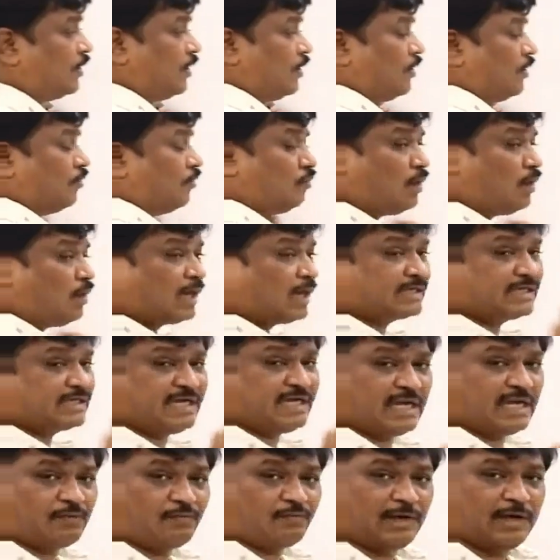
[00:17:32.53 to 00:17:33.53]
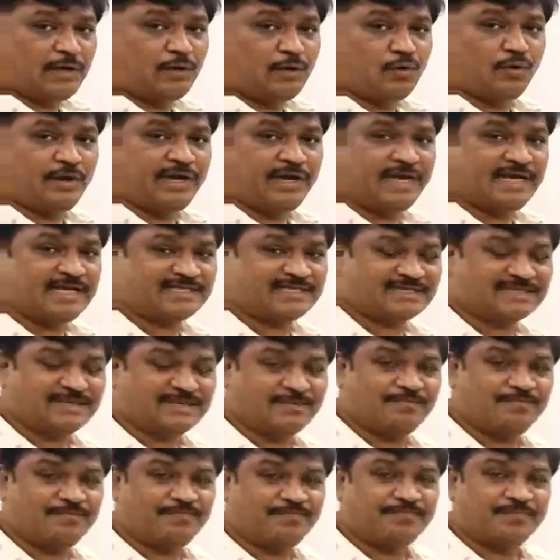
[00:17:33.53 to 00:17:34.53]
What here we do is,
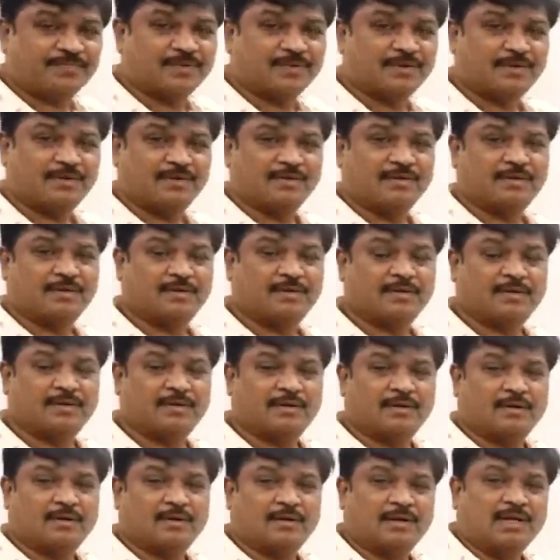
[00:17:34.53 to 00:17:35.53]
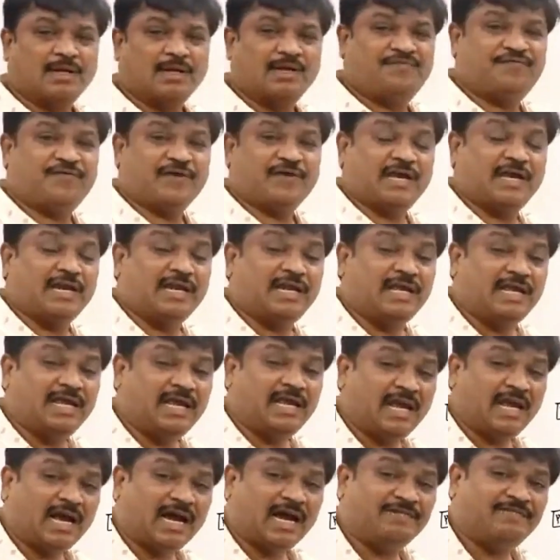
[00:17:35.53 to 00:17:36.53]
if any
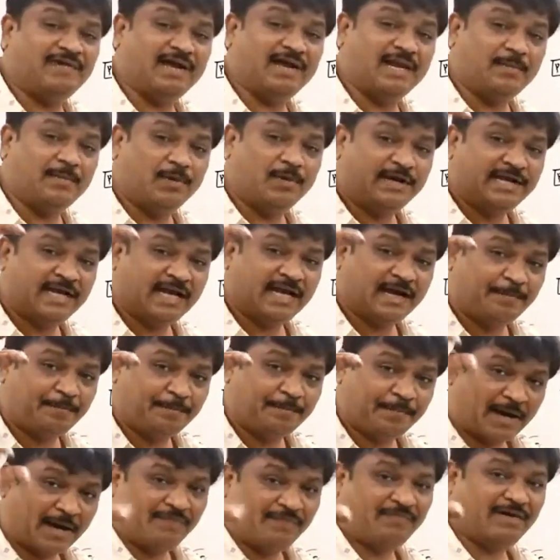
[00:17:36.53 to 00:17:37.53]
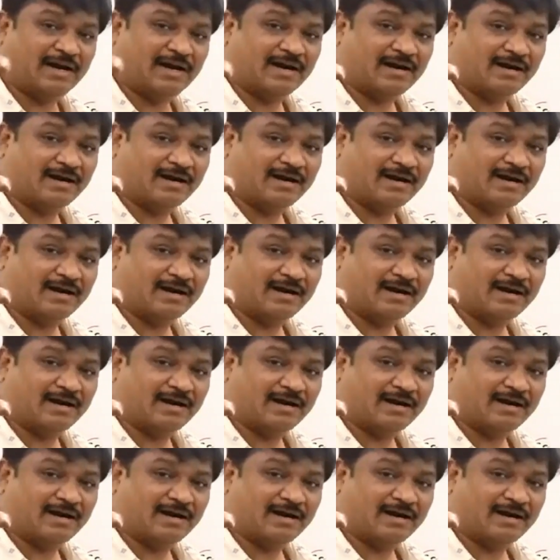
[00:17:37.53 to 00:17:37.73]
availability of power,